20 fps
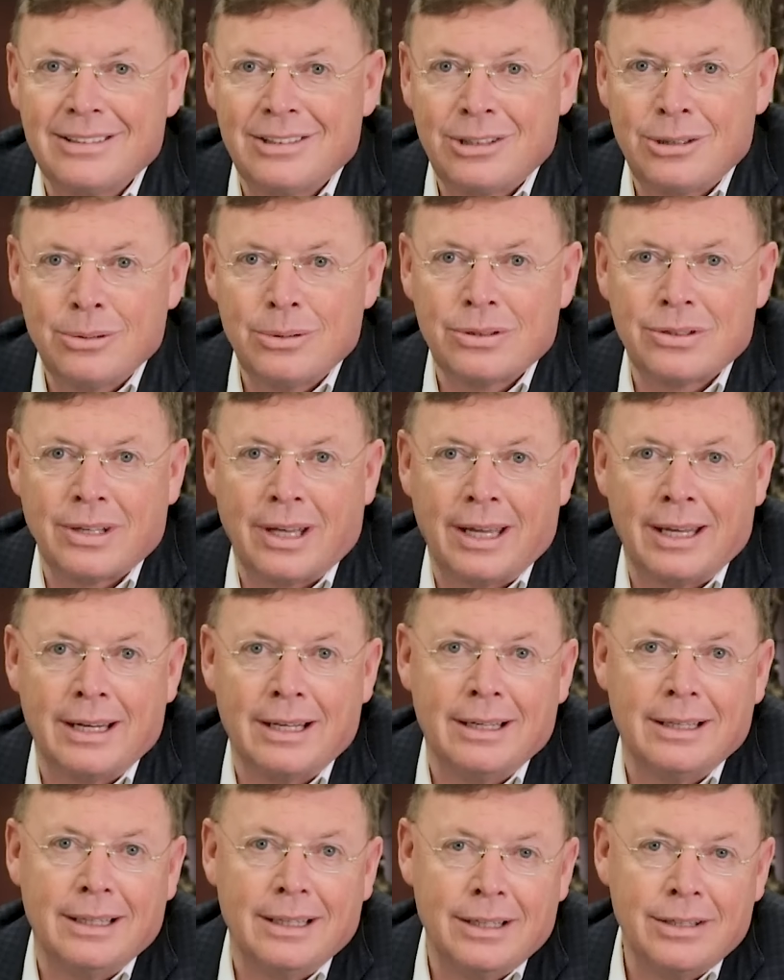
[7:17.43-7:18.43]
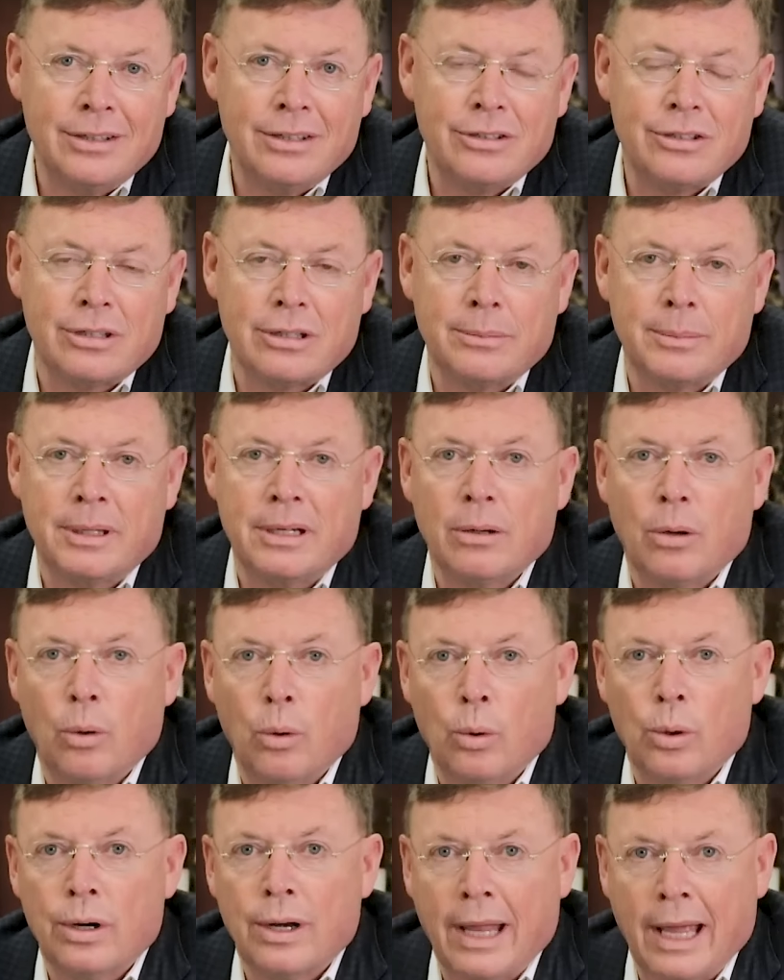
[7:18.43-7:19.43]
suicide, undetermined,
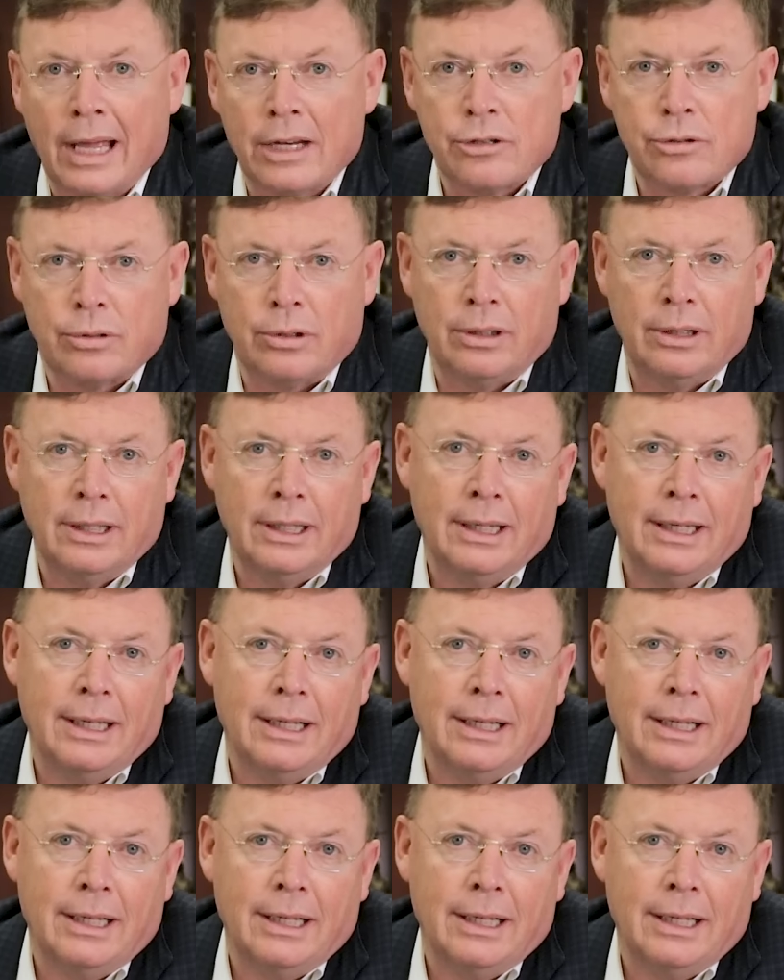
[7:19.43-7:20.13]
or natural.